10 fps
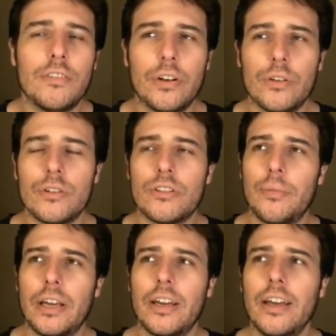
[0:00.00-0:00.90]
You know, your
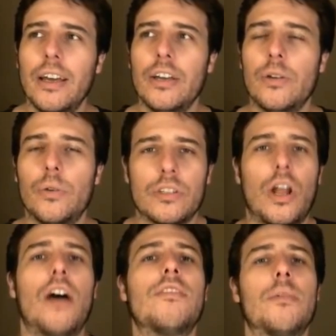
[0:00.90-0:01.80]
stomach, you always
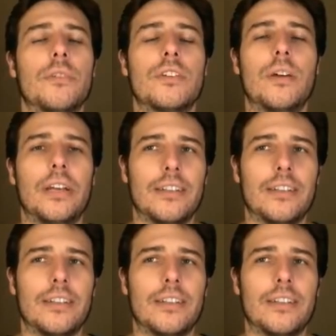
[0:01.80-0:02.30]
laugh from the stomach.